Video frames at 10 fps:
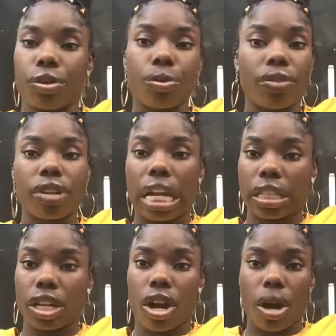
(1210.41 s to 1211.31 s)
Whoever had
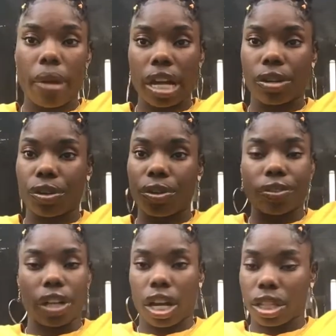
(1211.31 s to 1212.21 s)
the callback or
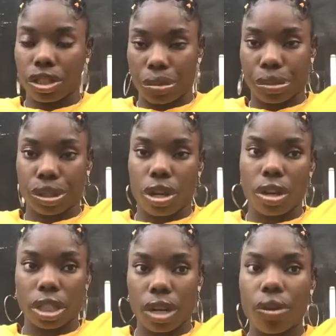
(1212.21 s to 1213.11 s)
whoever got their numbers
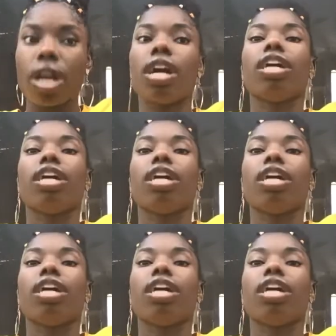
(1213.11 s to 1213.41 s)
called out,